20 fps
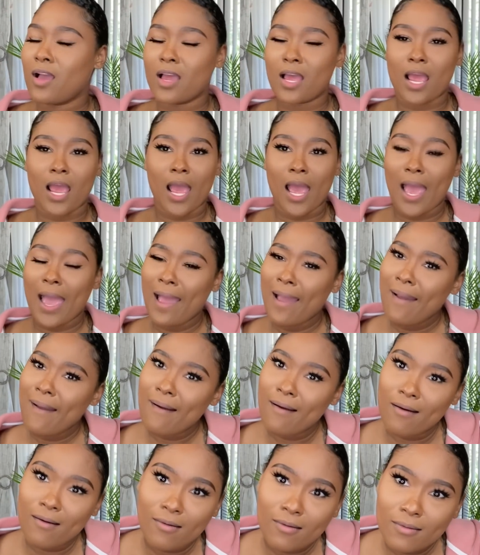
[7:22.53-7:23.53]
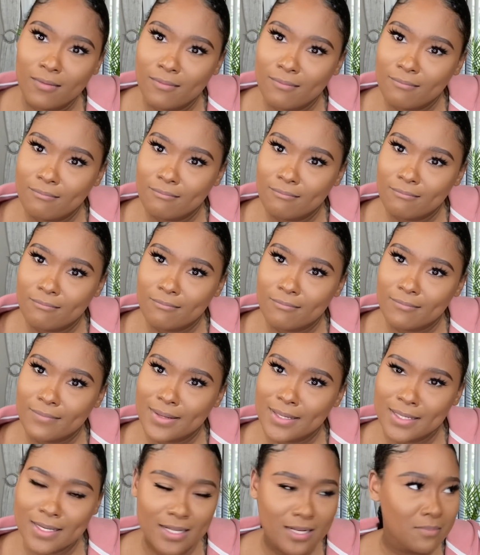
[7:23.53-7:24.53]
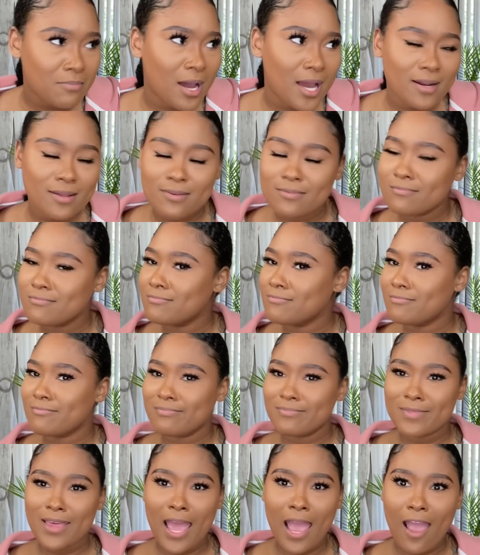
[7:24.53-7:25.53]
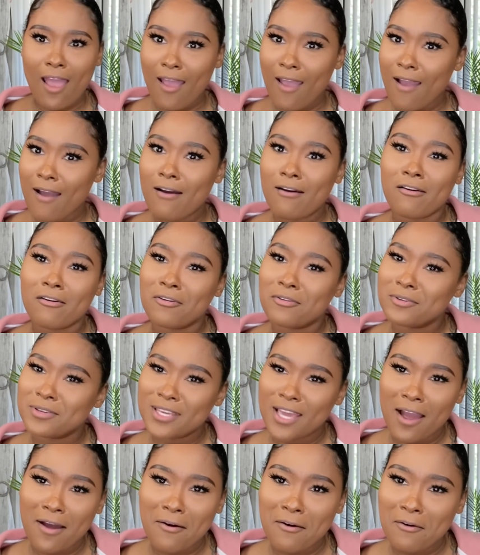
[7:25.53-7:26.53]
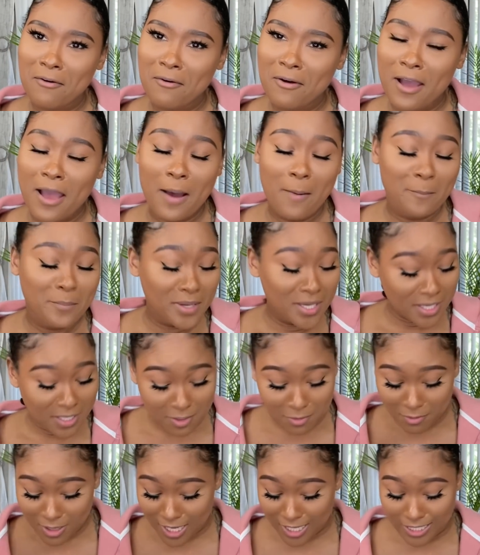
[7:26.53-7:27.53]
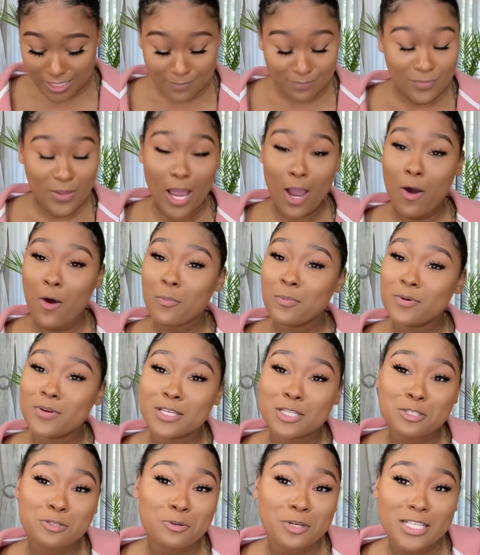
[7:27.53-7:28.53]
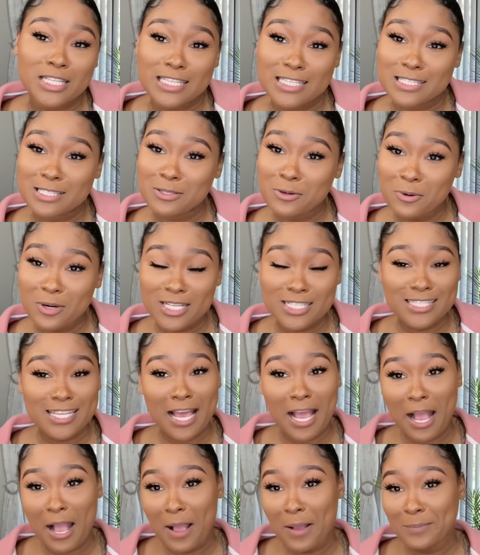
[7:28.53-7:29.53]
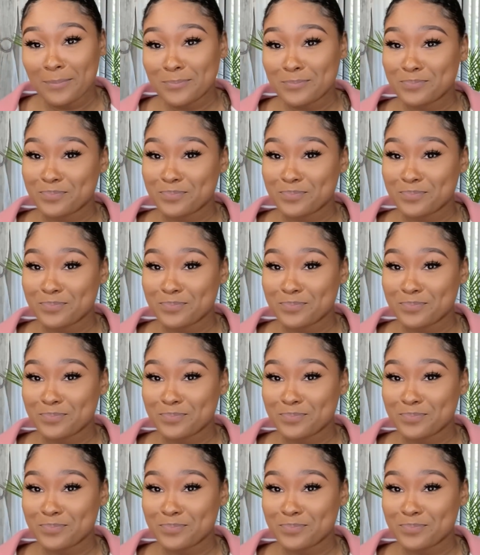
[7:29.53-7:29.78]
how? Can anybody, how, y'all?" But anyway, I hope you enjoyed this story time.